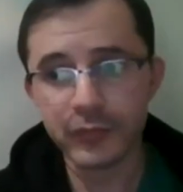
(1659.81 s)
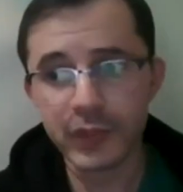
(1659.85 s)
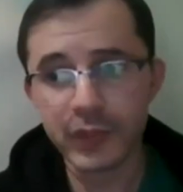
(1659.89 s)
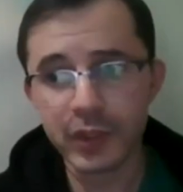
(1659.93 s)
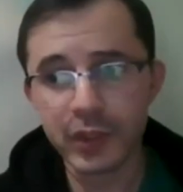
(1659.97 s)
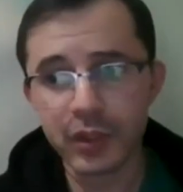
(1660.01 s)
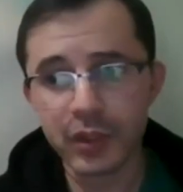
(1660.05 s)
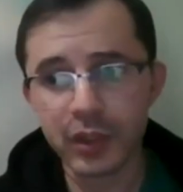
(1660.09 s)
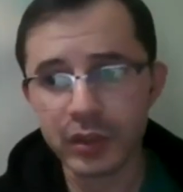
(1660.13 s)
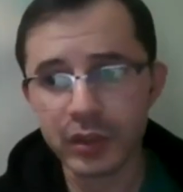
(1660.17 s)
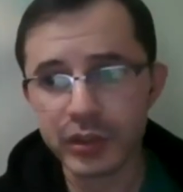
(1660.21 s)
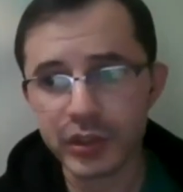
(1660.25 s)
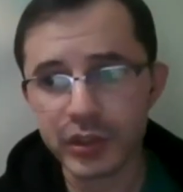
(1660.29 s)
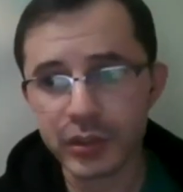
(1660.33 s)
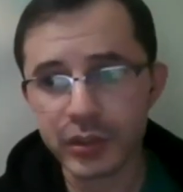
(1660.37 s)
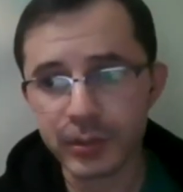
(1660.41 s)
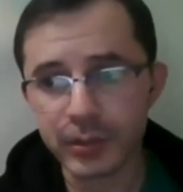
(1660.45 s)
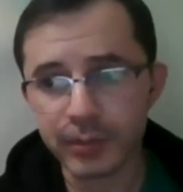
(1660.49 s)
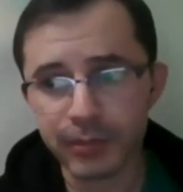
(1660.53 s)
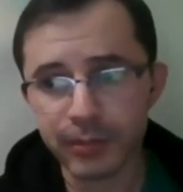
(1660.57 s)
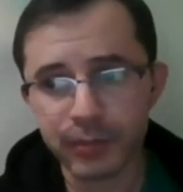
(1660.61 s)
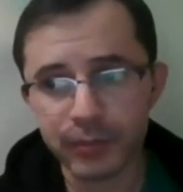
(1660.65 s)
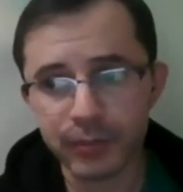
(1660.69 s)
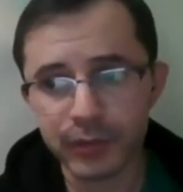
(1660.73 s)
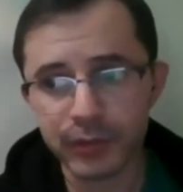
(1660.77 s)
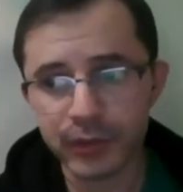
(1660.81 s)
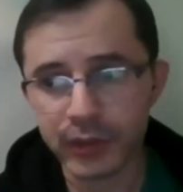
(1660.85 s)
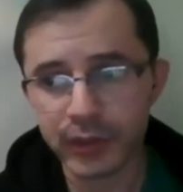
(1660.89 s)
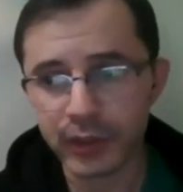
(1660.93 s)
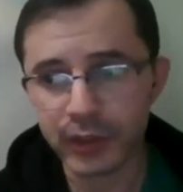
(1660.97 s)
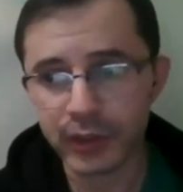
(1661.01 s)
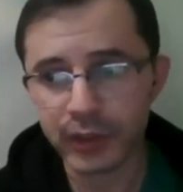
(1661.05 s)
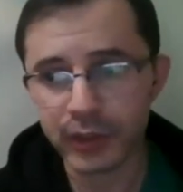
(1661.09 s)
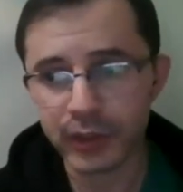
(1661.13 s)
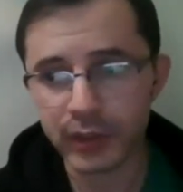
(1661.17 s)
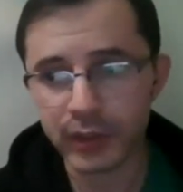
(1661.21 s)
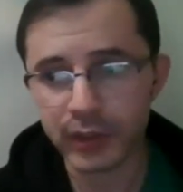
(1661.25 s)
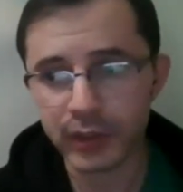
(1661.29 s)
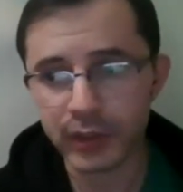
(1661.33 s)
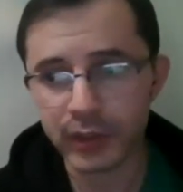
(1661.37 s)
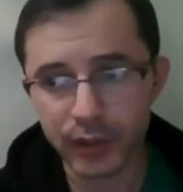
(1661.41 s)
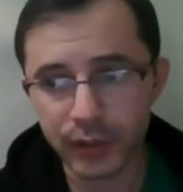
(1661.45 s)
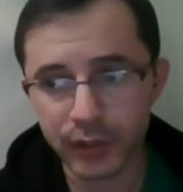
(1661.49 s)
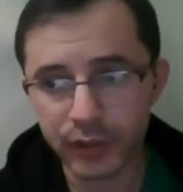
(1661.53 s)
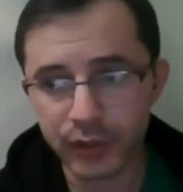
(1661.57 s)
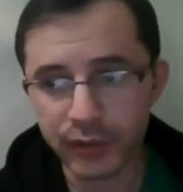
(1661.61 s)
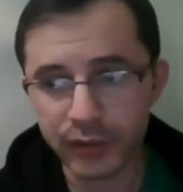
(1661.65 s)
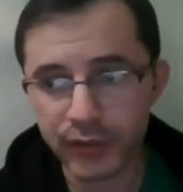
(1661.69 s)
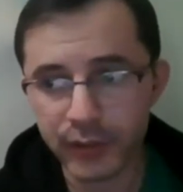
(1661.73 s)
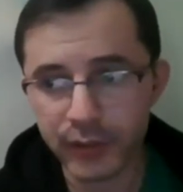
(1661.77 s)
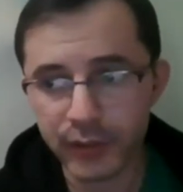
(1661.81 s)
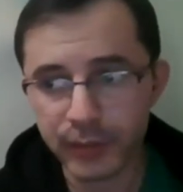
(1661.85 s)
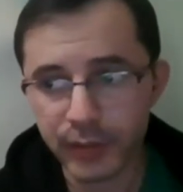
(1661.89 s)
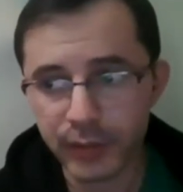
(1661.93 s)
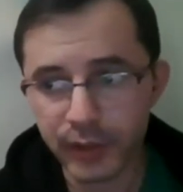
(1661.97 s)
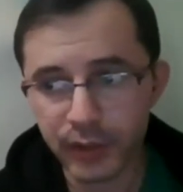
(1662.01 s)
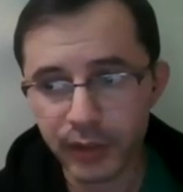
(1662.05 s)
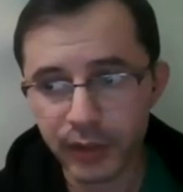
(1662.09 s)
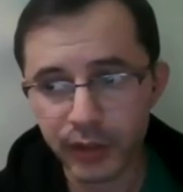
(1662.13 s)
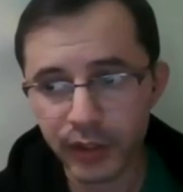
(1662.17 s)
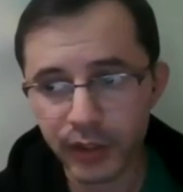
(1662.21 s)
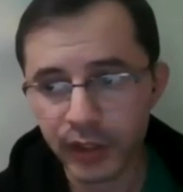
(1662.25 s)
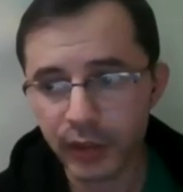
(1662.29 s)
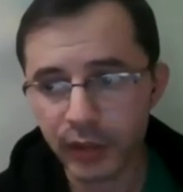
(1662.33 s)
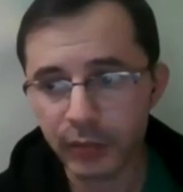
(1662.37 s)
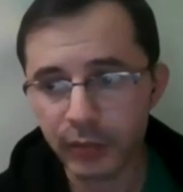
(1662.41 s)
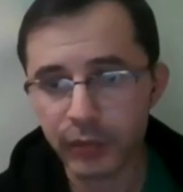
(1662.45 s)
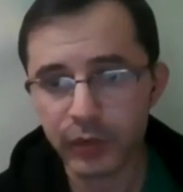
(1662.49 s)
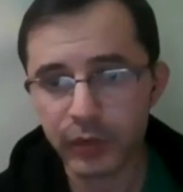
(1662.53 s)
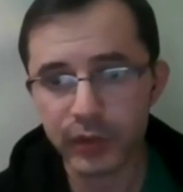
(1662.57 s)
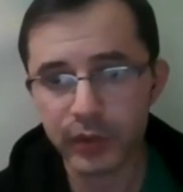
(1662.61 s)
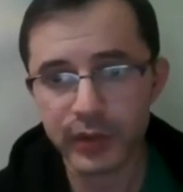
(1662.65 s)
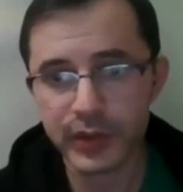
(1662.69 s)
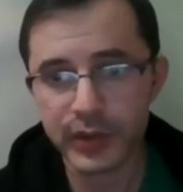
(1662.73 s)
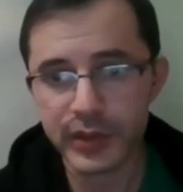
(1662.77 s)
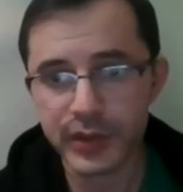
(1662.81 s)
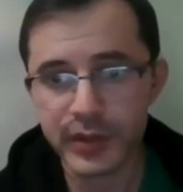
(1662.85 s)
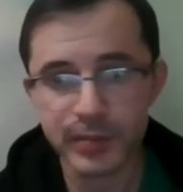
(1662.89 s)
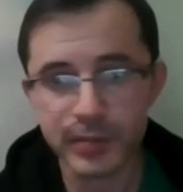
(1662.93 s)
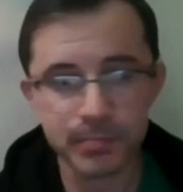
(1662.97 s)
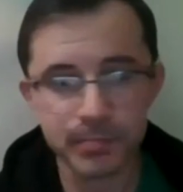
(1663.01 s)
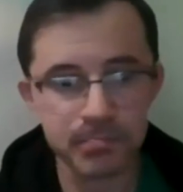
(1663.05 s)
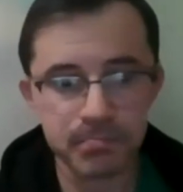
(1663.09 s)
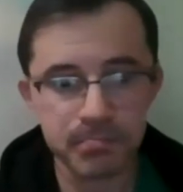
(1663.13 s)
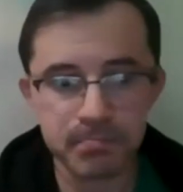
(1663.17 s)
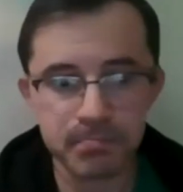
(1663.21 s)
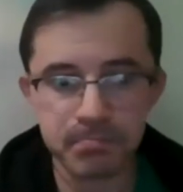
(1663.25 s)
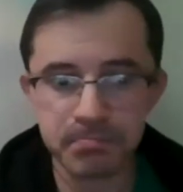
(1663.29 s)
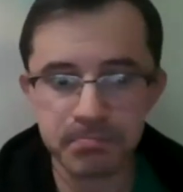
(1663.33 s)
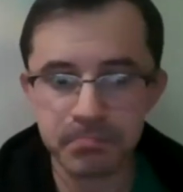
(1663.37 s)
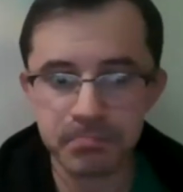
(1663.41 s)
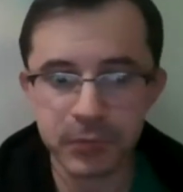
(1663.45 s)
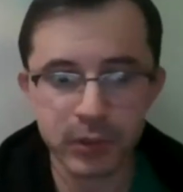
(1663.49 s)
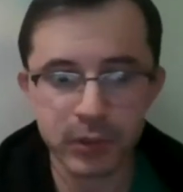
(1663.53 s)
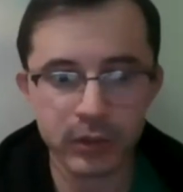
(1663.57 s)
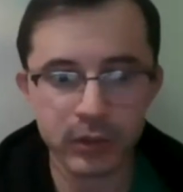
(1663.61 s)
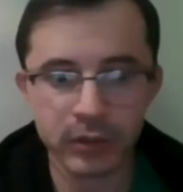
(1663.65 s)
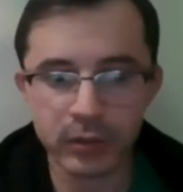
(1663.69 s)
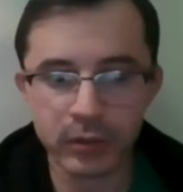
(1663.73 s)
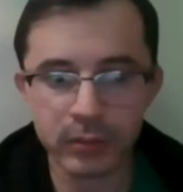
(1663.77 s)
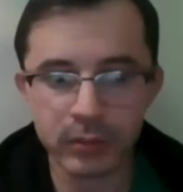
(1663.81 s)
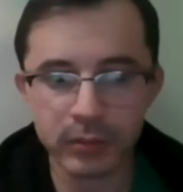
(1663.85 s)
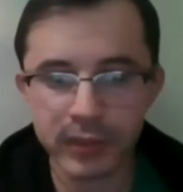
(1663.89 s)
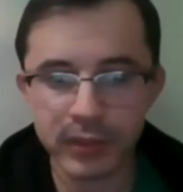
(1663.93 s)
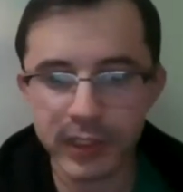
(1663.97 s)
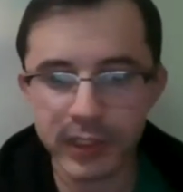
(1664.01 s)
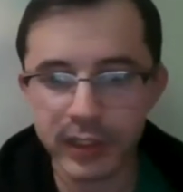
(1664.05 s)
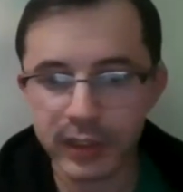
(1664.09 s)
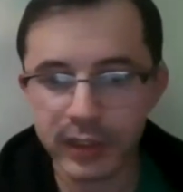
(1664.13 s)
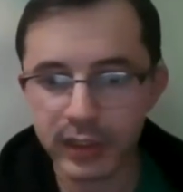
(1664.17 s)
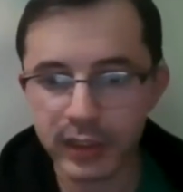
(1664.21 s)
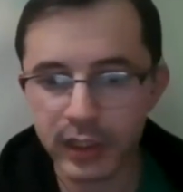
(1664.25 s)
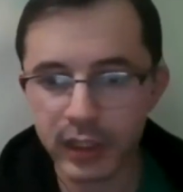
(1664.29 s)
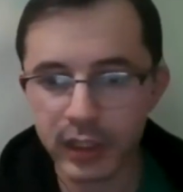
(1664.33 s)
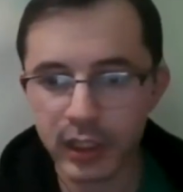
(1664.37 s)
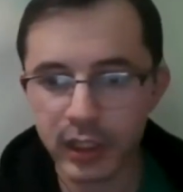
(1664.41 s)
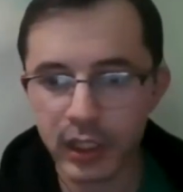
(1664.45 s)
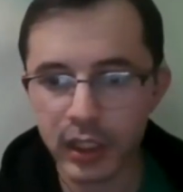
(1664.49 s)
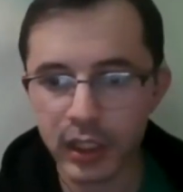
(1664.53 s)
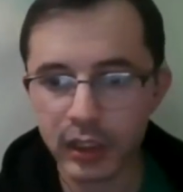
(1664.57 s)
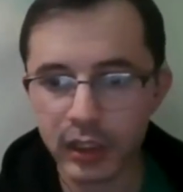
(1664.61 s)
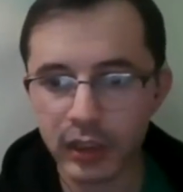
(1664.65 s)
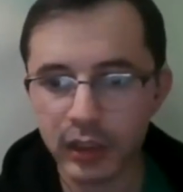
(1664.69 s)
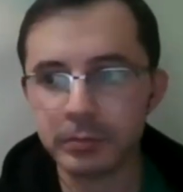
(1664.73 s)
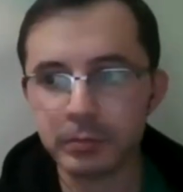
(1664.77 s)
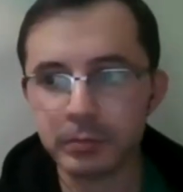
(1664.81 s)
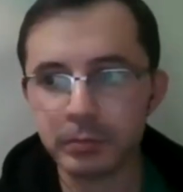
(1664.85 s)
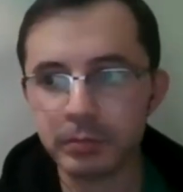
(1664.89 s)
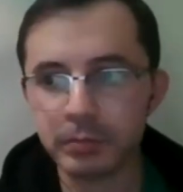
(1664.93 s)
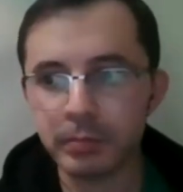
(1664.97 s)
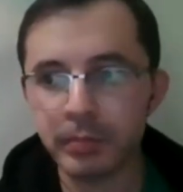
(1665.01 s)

Also, part of the perineum was completely gone.